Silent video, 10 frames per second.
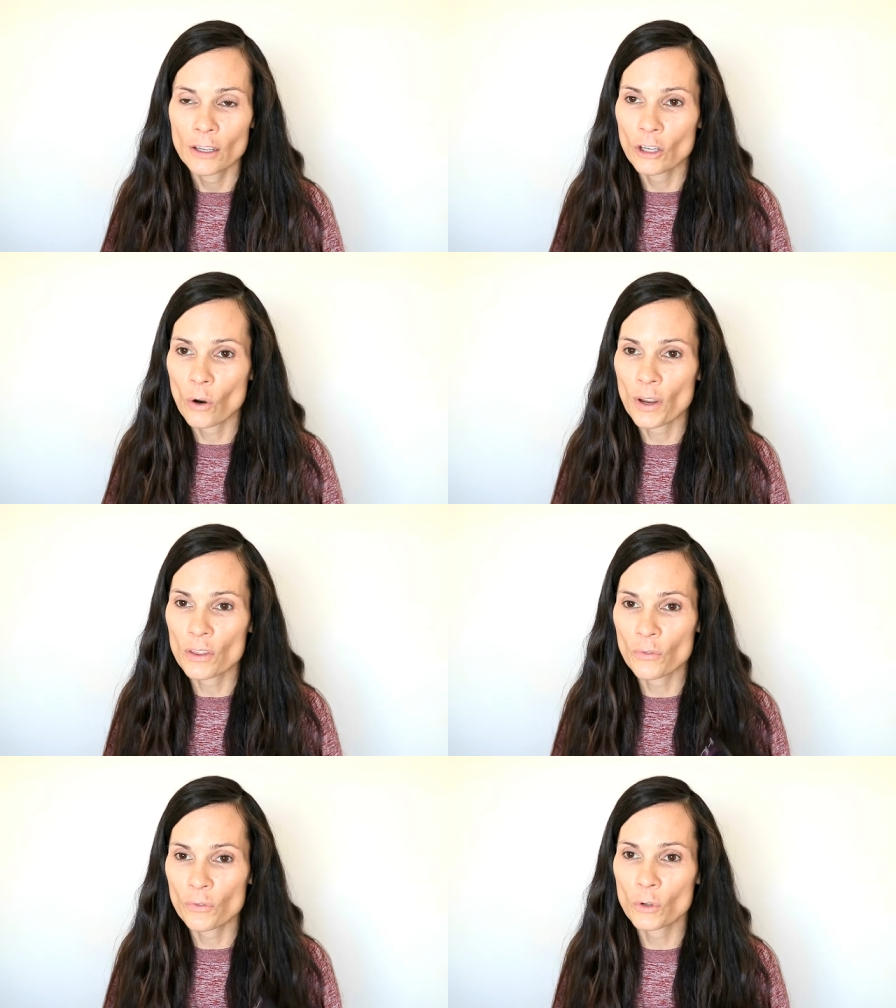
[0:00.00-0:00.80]
you know,
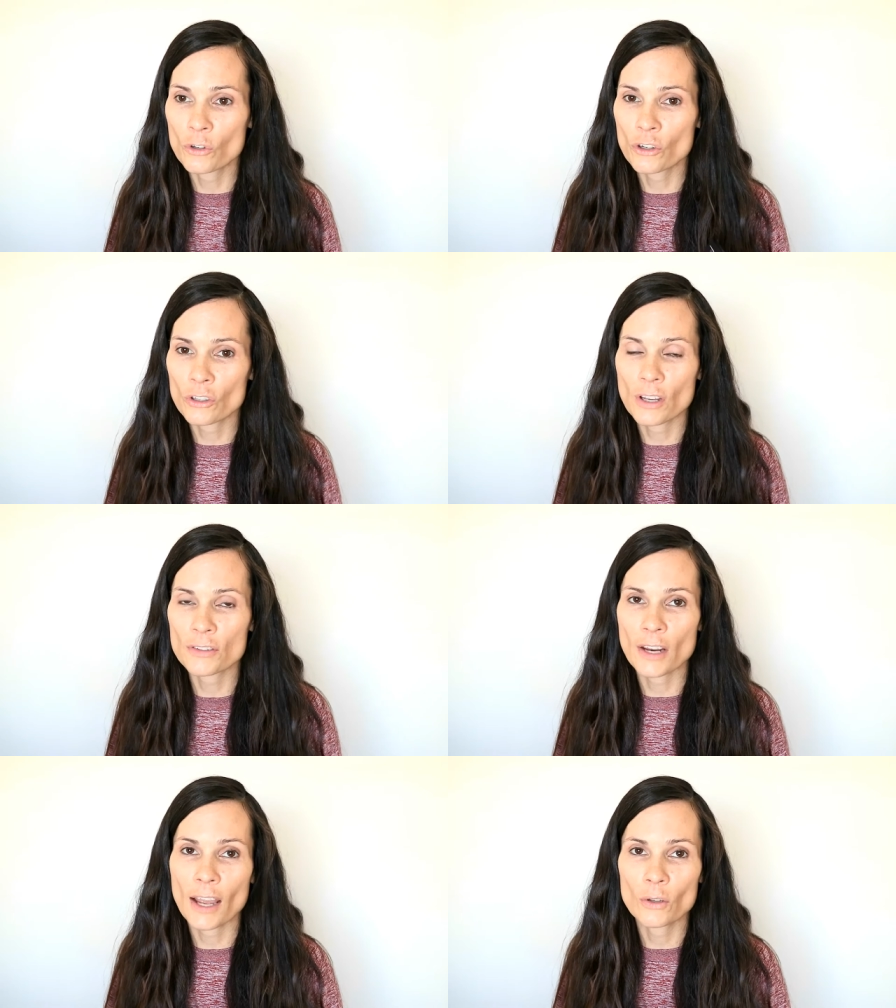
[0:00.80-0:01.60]
in the future
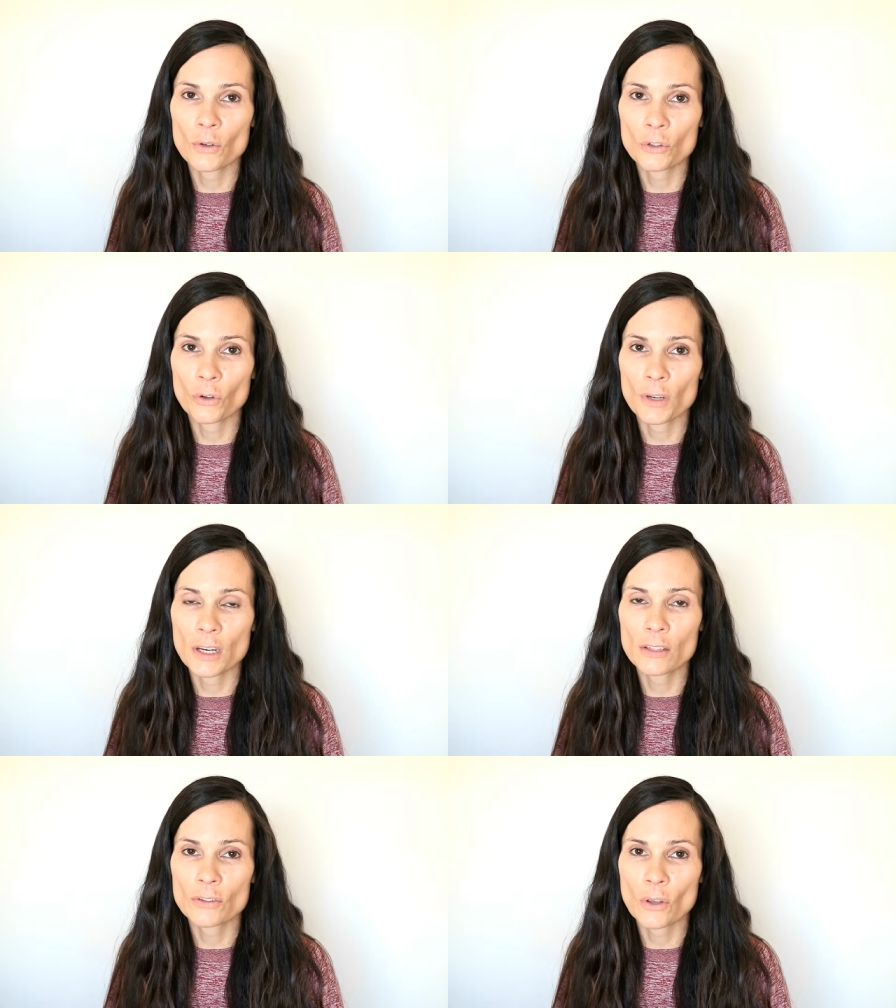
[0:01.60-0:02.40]
doesn't add those
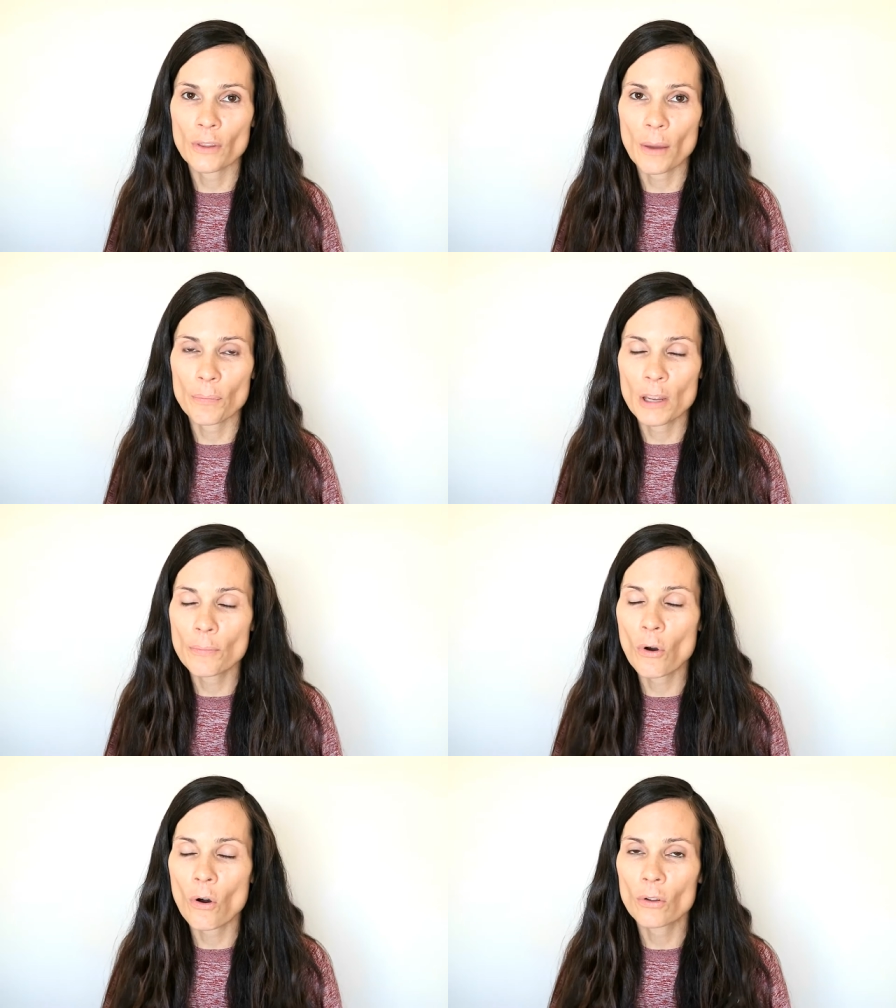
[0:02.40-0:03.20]
ingredients so that
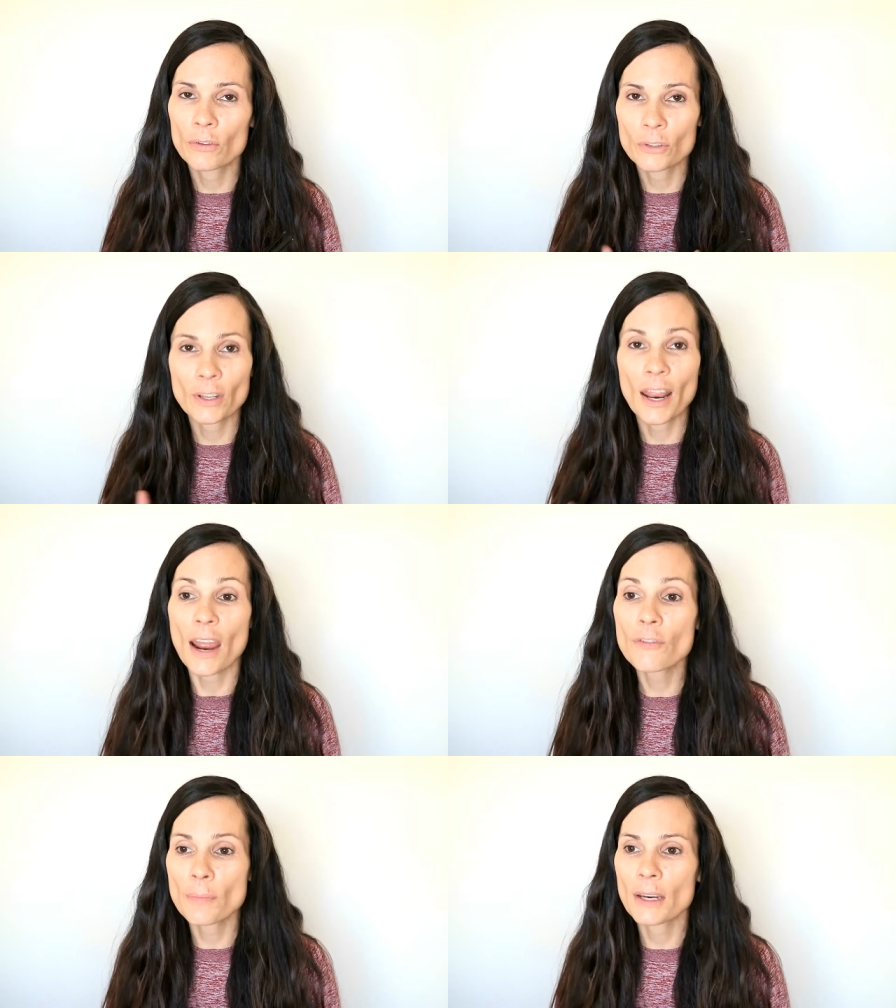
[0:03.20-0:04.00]
people, so that
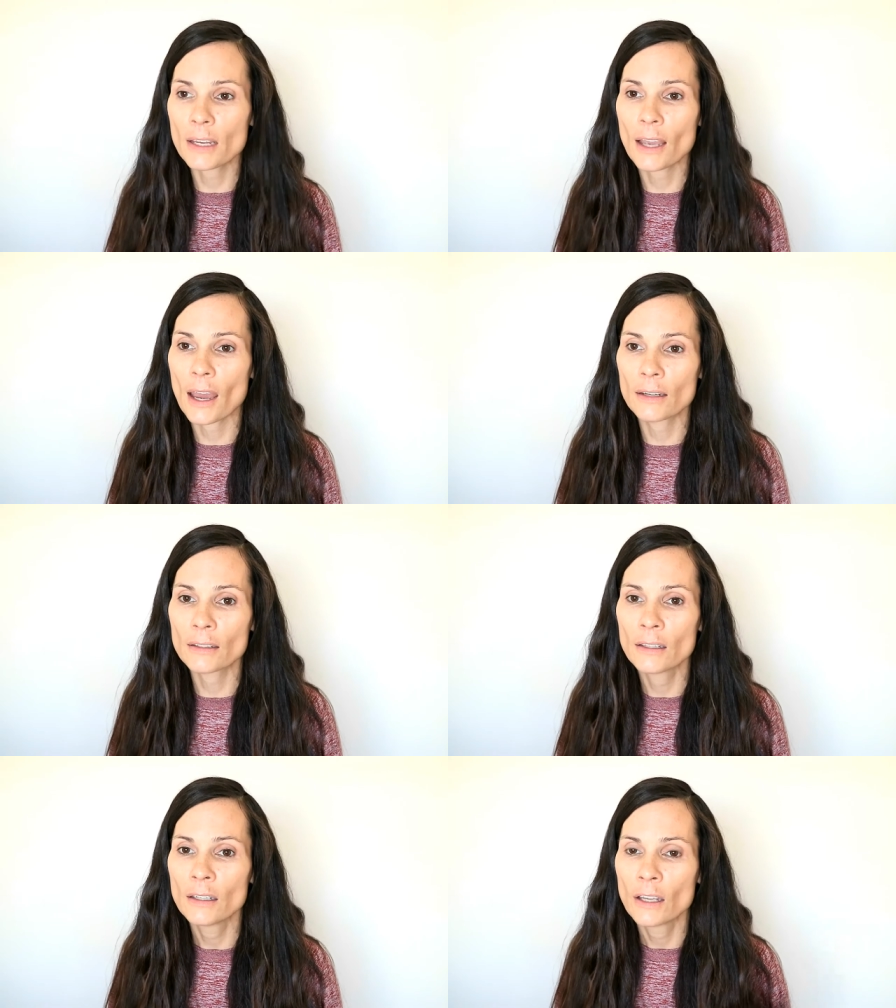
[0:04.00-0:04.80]
everybody
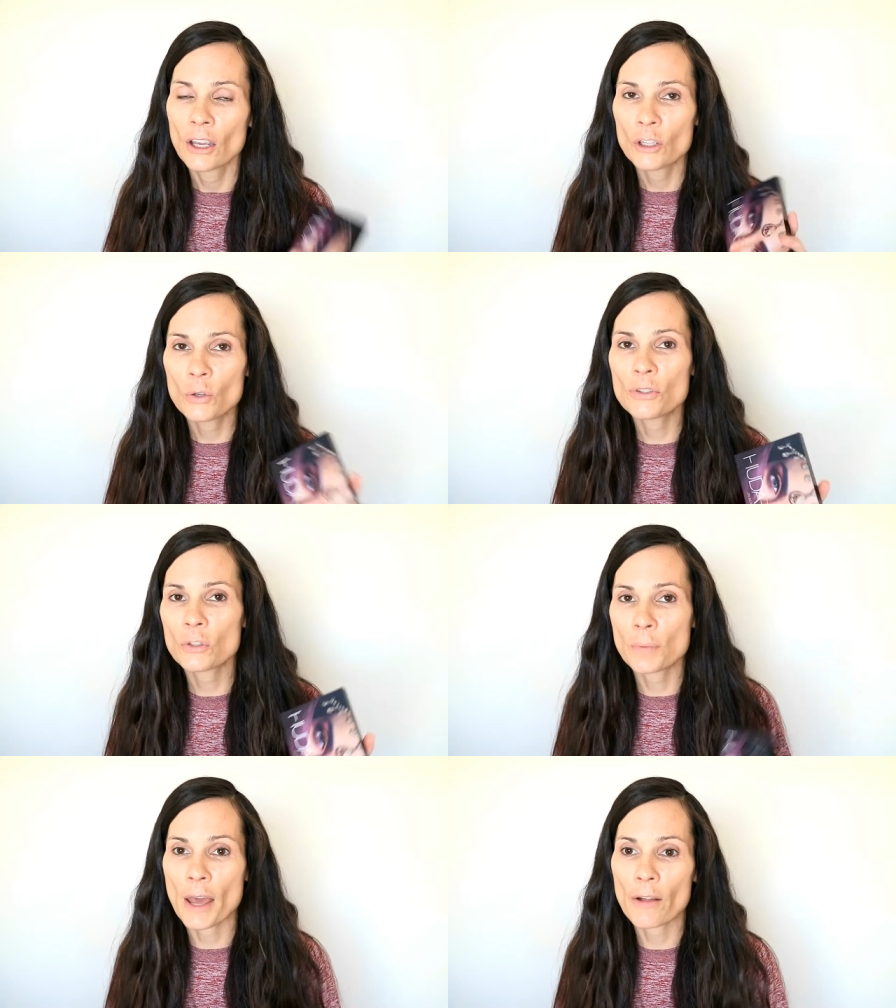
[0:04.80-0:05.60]
can use
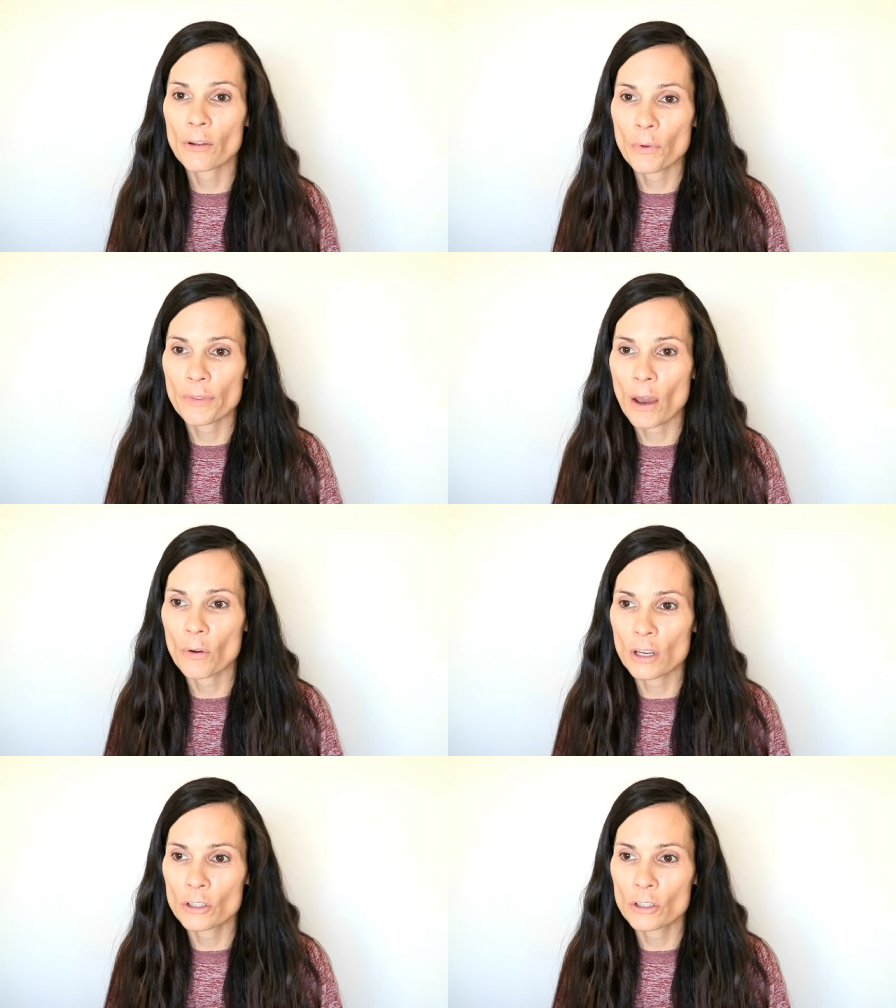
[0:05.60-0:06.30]
this palette without